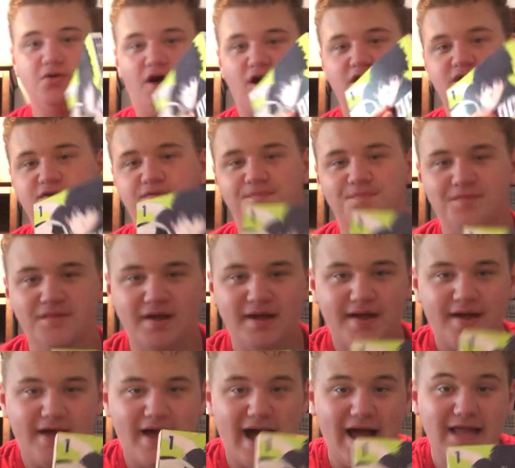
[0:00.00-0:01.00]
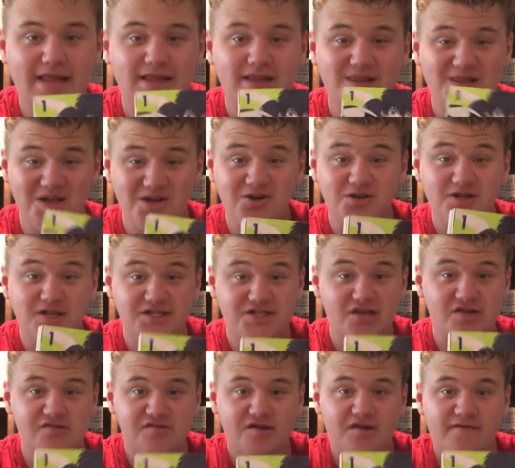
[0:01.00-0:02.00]
Lock. I literally
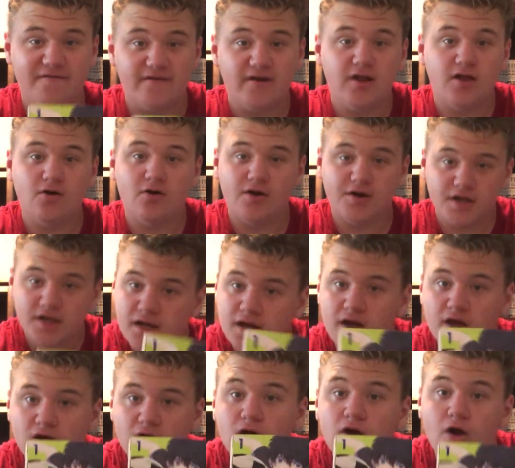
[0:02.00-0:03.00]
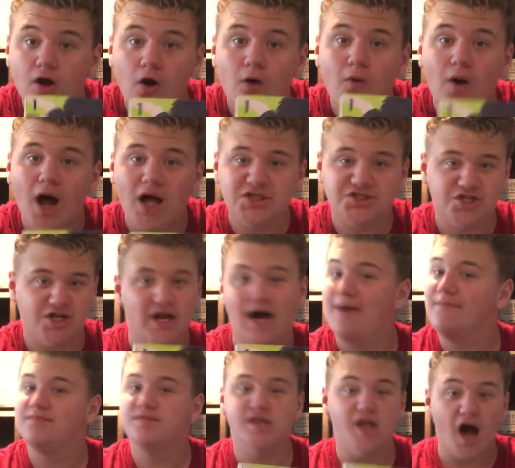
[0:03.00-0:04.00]
just did a video on it. Go watch it.
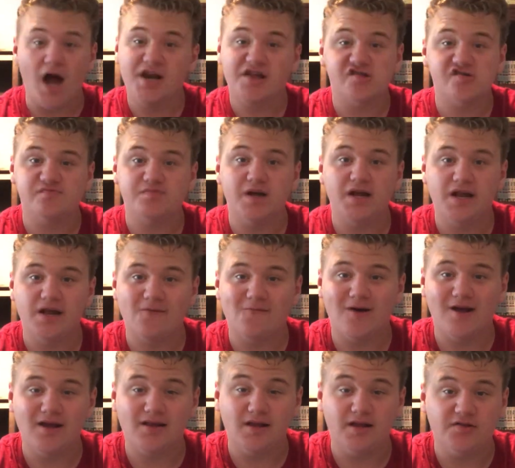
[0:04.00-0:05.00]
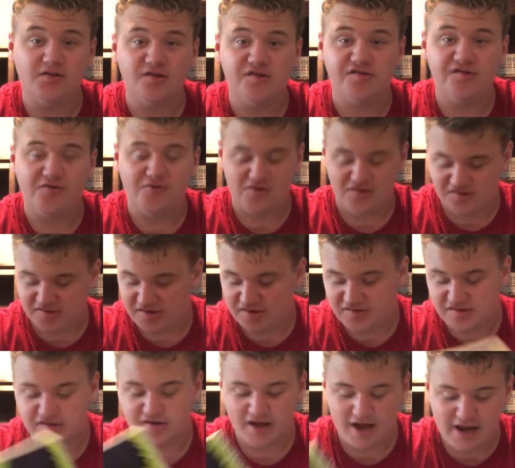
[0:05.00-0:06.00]
I'm not explaining why I like this series.
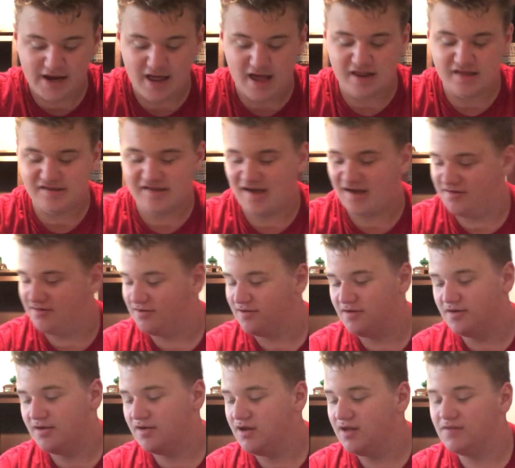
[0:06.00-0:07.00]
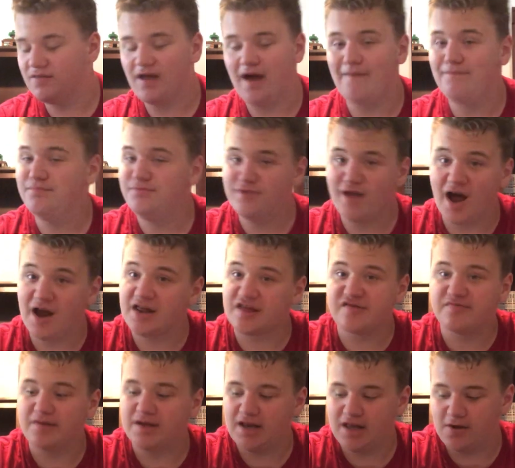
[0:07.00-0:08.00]
It's an 8 out of 10. I'm not
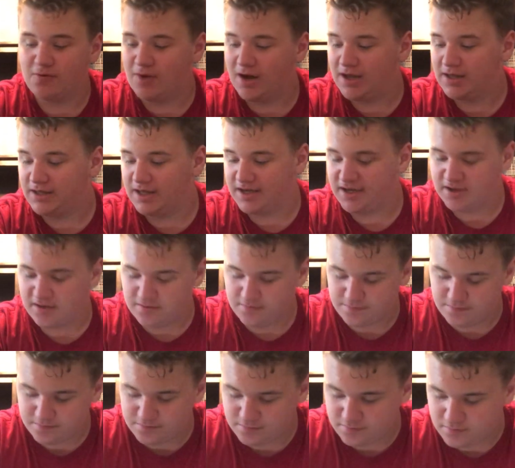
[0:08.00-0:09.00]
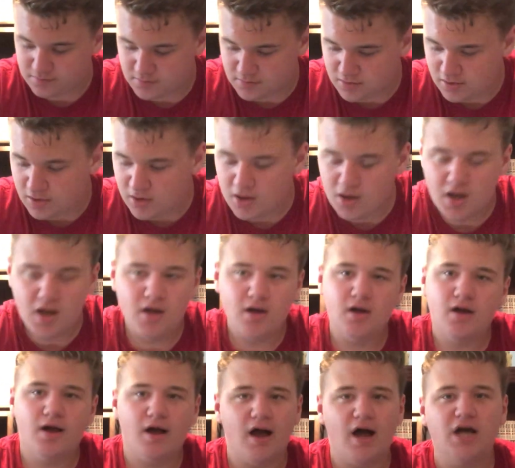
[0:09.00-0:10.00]
explaining why I like it.
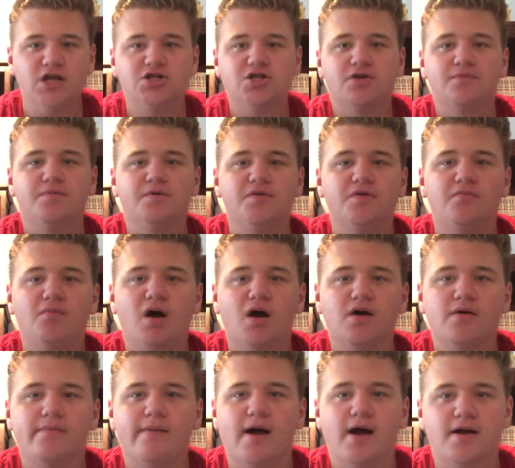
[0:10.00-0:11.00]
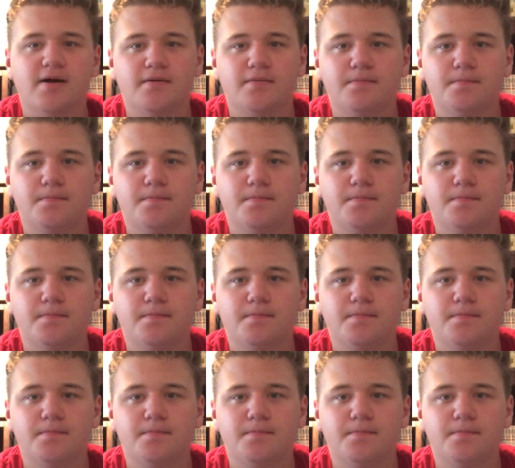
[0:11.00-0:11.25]
I should have put the manga back.